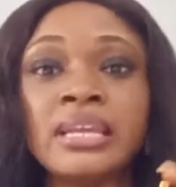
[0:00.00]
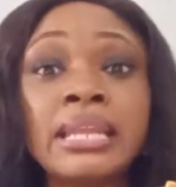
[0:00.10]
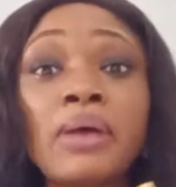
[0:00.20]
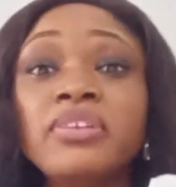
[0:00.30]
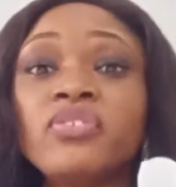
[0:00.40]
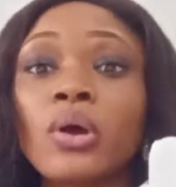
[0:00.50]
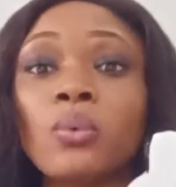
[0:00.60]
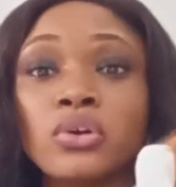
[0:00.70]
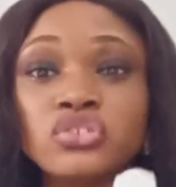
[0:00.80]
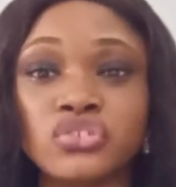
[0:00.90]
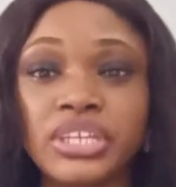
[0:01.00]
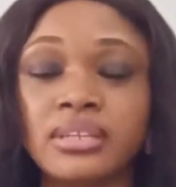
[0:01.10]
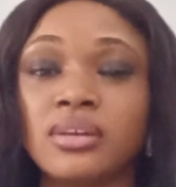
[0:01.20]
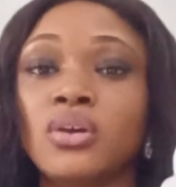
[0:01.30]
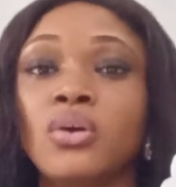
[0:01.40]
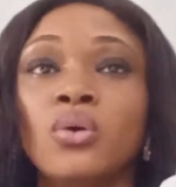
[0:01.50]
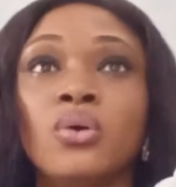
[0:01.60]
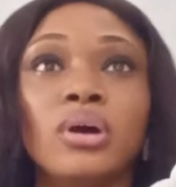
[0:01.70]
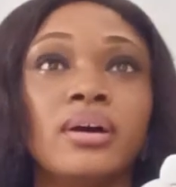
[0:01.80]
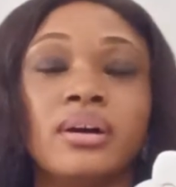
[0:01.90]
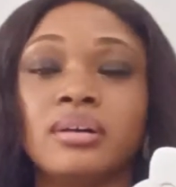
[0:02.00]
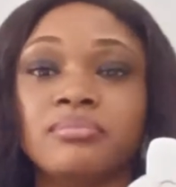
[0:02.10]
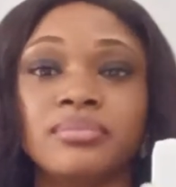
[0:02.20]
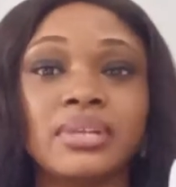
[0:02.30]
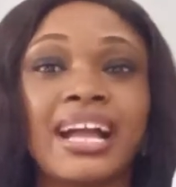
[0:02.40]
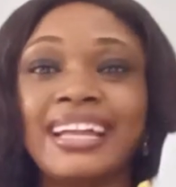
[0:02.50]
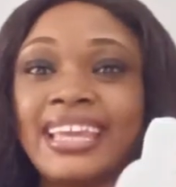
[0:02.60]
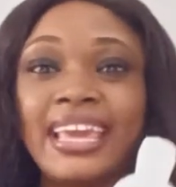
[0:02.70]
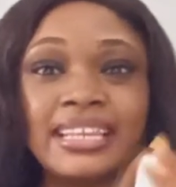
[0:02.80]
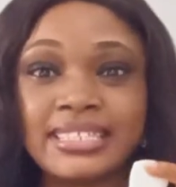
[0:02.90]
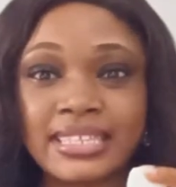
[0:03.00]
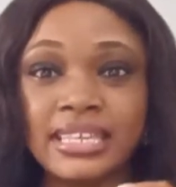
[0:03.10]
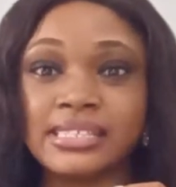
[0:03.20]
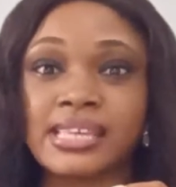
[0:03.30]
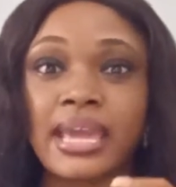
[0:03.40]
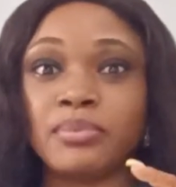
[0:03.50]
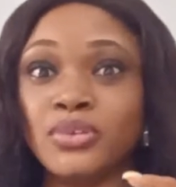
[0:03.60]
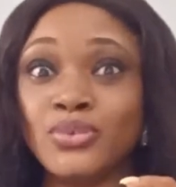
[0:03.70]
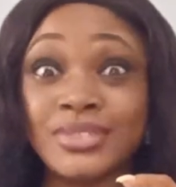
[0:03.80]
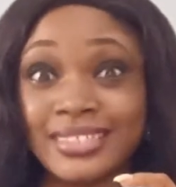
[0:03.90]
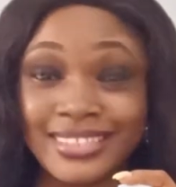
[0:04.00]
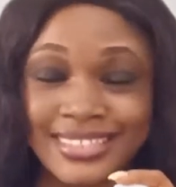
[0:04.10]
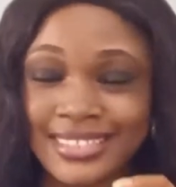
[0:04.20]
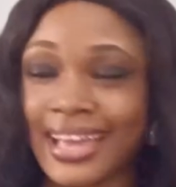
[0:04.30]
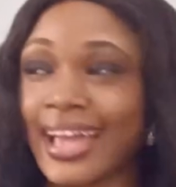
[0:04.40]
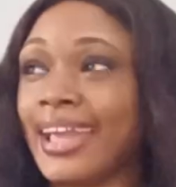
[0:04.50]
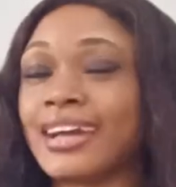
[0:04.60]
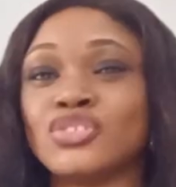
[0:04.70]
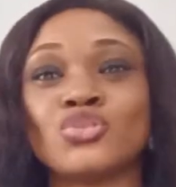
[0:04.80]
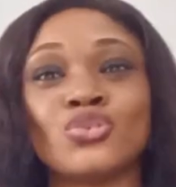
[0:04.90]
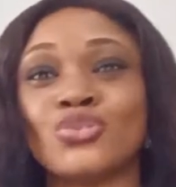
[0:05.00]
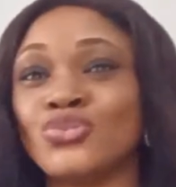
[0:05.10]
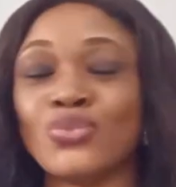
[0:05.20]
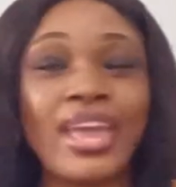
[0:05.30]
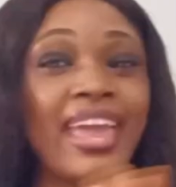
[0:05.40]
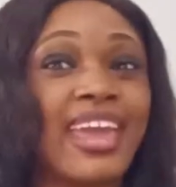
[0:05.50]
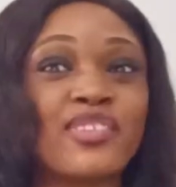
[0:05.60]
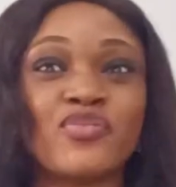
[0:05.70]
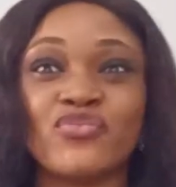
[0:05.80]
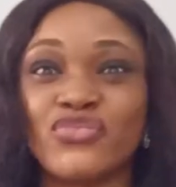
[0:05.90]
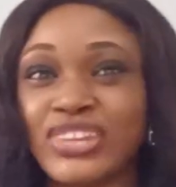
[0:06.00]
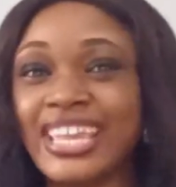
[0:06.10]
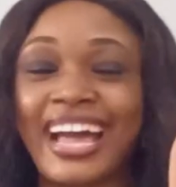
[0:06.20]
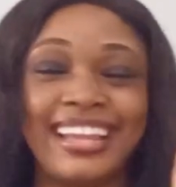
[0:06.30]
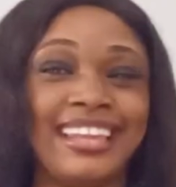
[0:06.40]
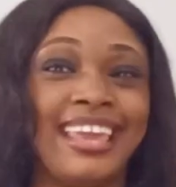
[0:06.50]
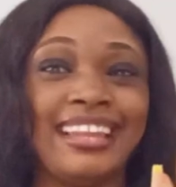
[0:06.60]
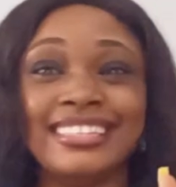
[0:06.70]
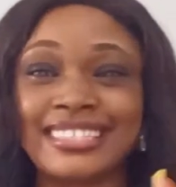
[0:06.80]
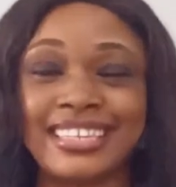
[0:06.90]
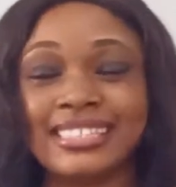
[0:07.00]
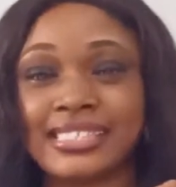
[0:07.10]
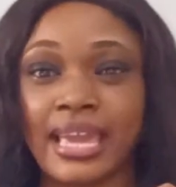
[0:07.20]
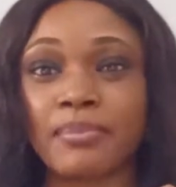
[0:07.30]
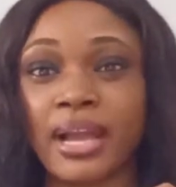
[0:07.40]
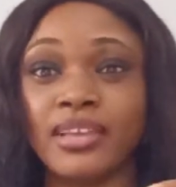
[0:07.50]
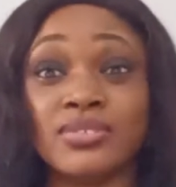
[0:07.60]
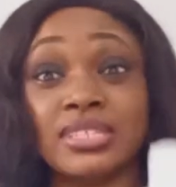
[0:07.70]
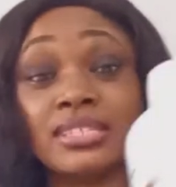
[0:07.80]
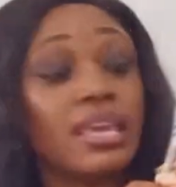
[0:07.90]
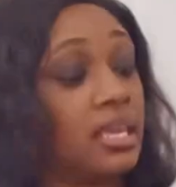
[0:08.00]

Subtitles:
Now, if you're wondering, can any skin type use it? I assure you, every and any skin type can use it.